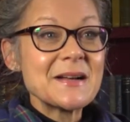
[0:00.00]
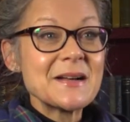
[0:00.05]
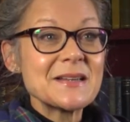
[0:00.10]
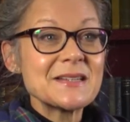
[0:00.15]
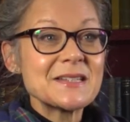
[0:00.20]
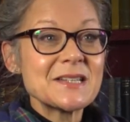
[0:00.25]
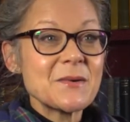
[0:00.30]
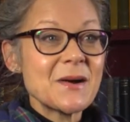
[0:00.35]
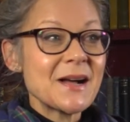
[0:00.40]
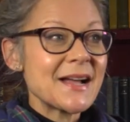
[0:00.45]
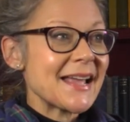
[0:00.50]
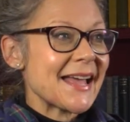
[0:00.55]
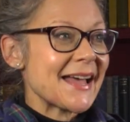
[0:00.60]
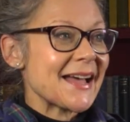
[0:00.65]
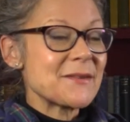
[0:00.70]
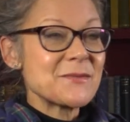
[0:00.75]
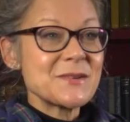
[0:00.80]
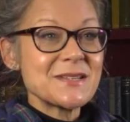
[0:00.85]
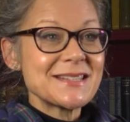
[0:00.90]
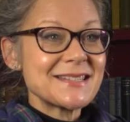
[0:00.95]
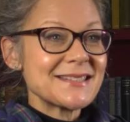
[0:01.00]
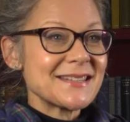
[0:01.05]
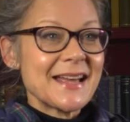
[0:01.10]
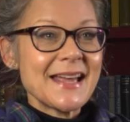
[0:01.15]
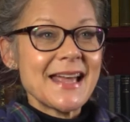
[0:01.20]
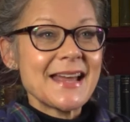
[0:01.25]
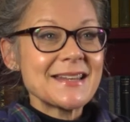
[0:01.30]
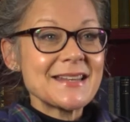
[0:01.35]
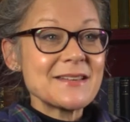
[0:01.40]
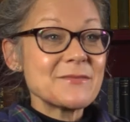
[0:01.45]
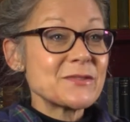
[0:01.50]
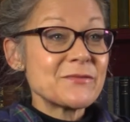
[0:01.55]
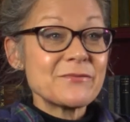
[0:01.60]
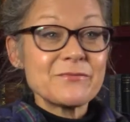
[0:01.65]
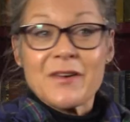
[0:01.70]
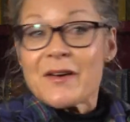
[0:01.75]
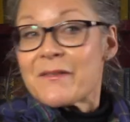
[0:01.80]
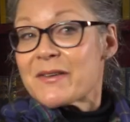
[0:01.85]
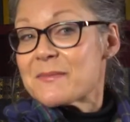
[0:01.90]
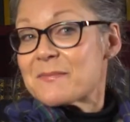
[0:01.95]
So it was
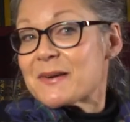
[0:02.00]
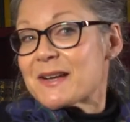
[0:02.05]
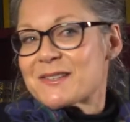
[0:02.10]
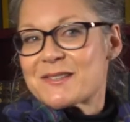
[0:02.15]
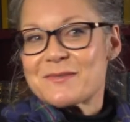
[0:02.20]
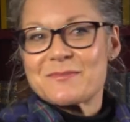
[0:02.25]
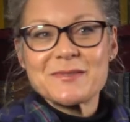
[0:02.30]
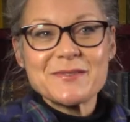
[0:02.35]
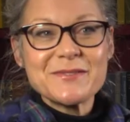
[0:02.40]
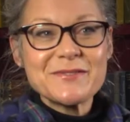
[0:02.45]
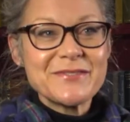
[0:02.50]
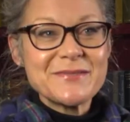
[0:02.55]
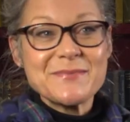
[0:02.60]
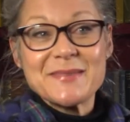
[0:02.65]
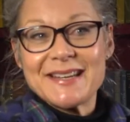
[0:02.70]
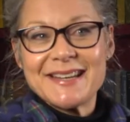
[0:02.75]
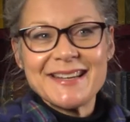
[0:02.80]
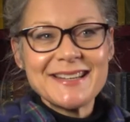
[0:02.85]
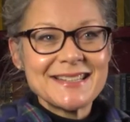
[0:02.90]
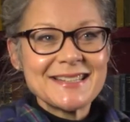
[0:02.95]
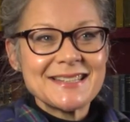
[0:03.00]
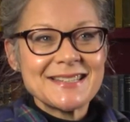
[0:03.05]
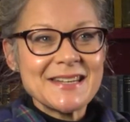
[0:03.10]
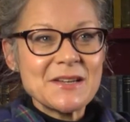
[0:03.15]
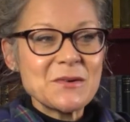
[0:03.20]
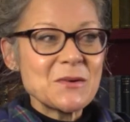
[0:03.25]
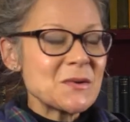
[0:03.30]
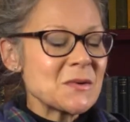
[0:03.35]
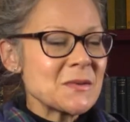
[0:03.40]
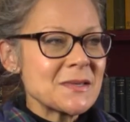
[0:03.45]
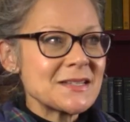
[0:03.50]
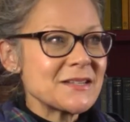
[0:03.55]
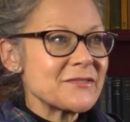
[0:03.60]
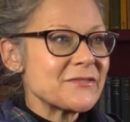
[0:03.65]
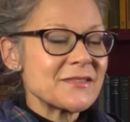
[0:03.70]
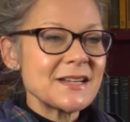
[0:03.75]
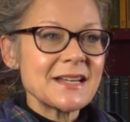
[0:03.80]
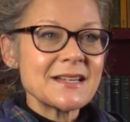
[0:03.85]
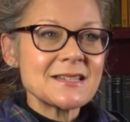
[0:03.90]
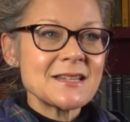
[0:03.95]
very pleasurable for me to see all the
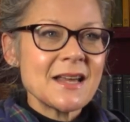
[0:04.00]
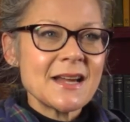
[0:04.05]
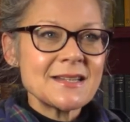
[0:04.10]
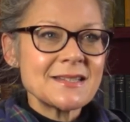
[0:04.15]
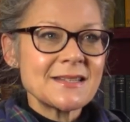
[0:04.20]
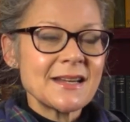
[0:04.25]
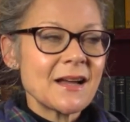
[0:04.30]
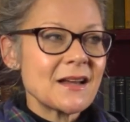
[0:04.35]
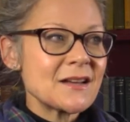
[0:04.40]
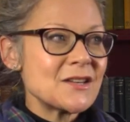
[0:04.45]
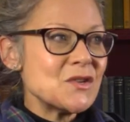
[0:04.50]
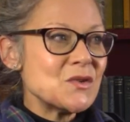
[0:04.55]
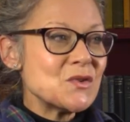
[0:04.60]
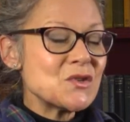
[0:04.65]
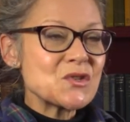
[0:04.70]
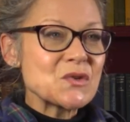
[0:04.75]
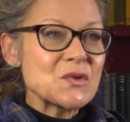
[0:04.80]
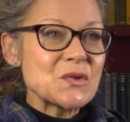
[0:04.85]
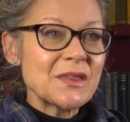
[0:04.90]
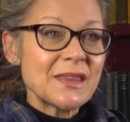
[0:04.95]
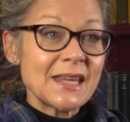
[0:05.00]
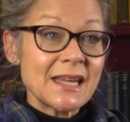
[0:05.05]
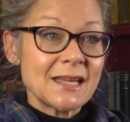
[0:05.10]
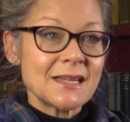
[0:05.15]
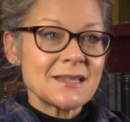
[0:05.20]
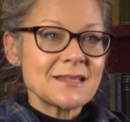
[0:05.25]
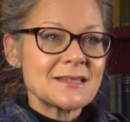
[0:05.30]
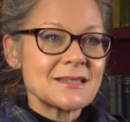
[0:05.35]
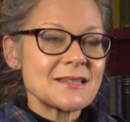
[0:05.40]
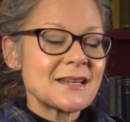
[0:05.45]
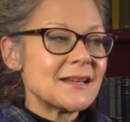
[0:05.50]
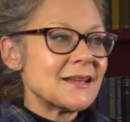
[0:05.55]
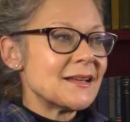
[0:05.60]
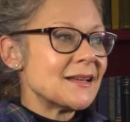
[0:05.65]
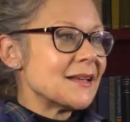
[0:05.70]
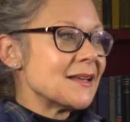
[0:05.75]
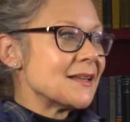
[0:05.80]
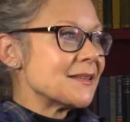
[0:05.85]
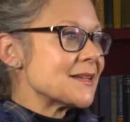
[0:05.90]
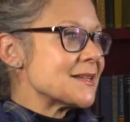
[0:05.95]
different exciting, unusual things
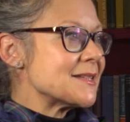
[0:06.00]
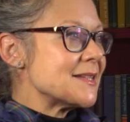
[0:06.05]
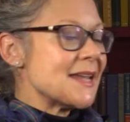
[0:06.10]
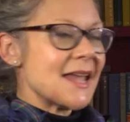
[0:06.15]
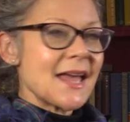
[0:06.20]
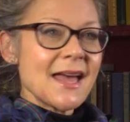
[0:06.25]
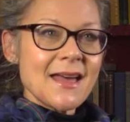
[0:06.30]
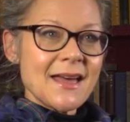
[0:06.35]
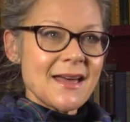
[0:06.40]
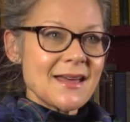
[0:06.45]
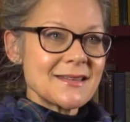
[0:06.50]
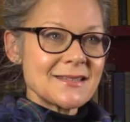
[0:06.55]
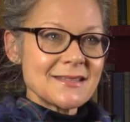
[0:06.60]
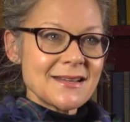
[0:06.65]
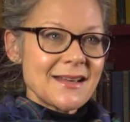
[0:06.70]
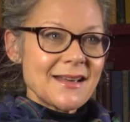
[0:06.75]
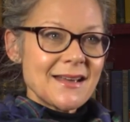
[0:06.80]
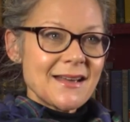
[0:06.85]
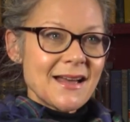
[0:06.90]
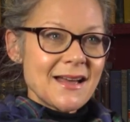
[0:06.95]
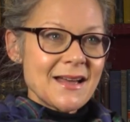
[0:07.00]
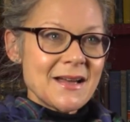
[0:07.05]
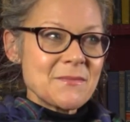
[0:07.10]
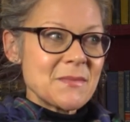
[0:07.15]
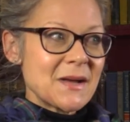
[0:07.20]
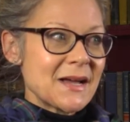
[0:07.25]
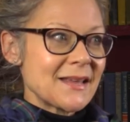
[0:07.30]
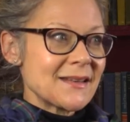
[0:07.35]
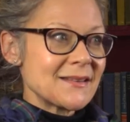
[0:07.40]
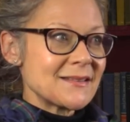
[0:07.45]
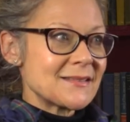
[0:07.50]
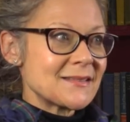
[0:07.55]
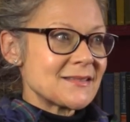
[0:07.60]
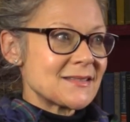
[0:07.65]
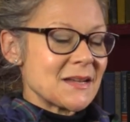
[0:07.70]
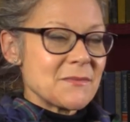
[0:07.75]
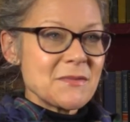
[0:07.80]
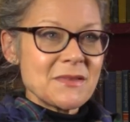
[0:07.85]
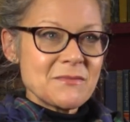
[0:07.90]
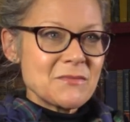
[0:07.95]
that he had, and
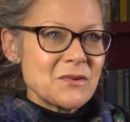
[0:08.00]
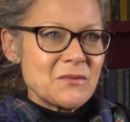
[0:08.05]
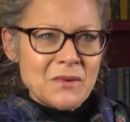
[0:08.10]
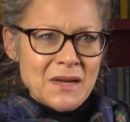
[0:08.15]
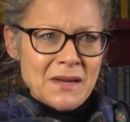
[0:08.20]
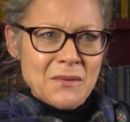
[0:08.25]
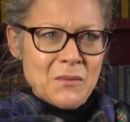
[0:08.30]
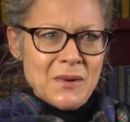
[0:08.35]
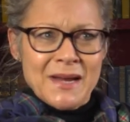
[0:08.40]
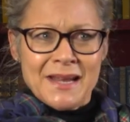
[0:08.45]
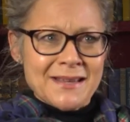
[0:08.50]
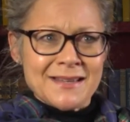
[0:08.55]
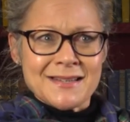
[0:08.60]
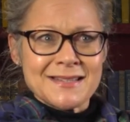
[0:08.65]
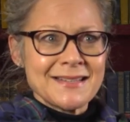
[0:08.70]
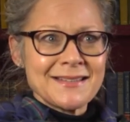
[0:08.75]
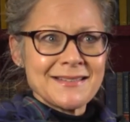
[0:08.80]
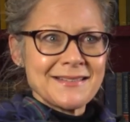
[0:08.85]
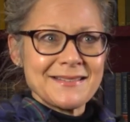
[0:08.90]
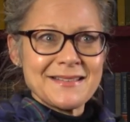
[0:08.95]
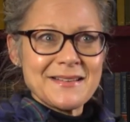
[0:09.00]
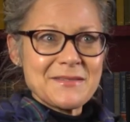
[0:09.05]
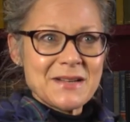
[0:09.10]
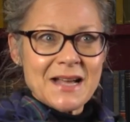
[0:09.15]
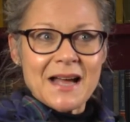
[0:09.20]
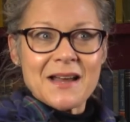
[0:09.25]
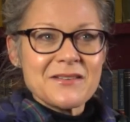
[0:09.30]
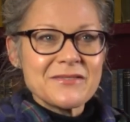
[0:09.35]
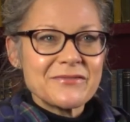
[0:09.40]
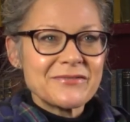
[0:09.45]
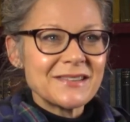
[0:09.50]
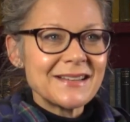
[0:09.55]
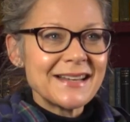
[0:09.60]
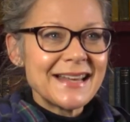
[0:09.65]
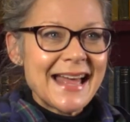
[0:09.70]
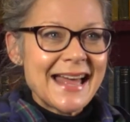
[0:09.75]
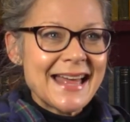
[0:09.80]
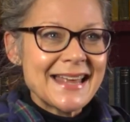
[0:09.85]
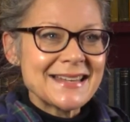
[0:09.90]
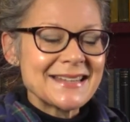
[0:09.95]
some of them were really weird and colourful
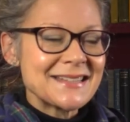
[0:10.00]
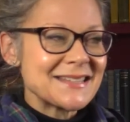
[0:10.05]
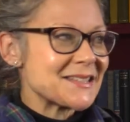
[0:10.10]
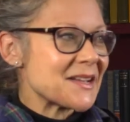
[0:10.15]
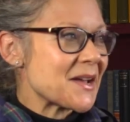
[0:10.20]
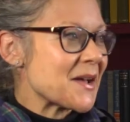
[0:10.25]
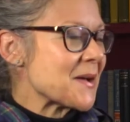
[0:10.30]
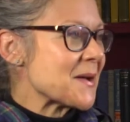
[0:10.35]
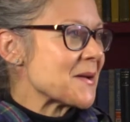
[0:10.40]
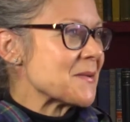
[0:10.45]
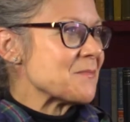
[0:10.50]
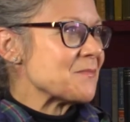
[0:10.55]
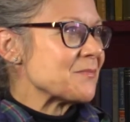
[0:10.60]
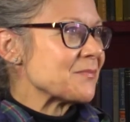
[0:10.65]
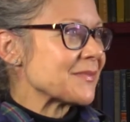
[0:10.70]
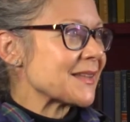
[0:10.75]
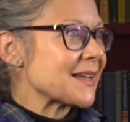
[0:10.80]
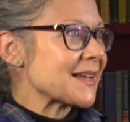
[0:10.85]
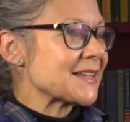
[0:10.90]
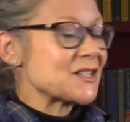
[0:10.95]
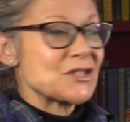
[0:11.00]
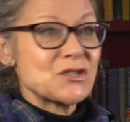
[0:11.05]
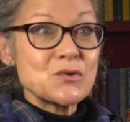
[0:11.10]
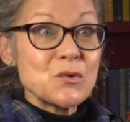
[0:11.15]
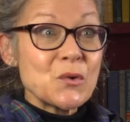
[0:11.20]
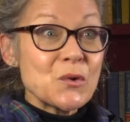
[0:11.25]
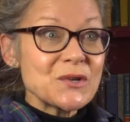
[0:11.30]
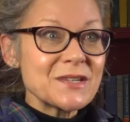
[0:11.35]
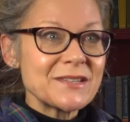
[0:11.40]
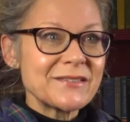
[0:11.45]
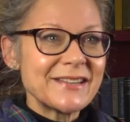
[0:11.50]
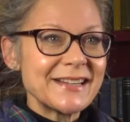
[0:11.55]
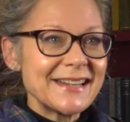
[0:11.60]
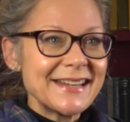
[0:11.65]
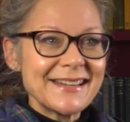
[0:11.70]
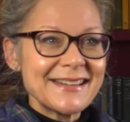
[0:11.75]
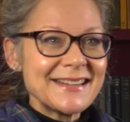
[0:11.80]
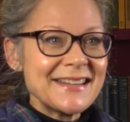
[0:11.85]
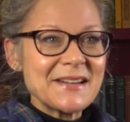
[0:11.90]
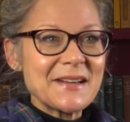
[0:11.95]
and
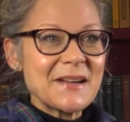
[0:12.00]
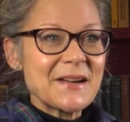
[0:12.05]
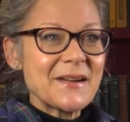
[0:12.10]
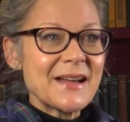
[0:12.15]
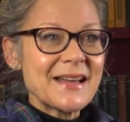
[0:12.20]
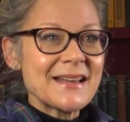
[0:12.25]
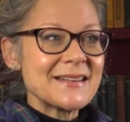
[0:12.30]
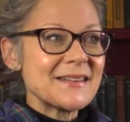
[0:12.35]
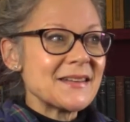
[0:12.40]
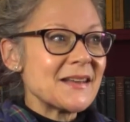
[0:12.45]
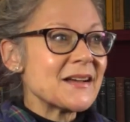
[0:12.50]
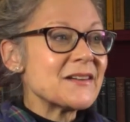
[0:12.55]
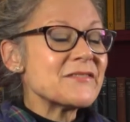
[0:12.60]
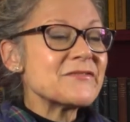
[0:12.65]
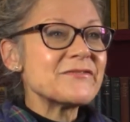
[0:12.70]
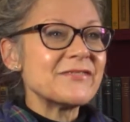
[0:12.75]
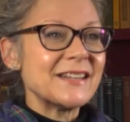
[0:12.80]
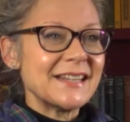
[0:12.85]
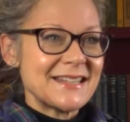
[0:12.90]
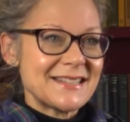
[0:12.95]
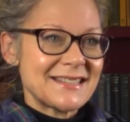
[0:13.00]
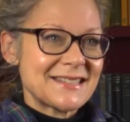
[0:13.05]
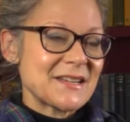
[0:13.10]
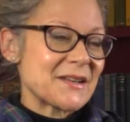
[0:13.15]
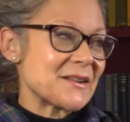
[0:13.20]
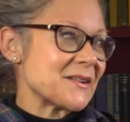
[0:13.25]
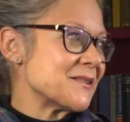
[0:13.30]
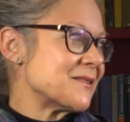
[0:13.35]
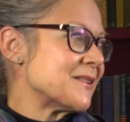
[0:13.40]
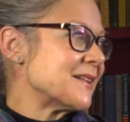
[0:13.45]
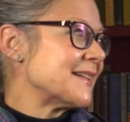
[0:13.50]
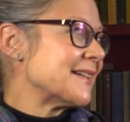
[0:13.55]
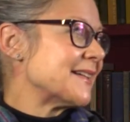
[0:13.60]
extraordinary, and lovely. So.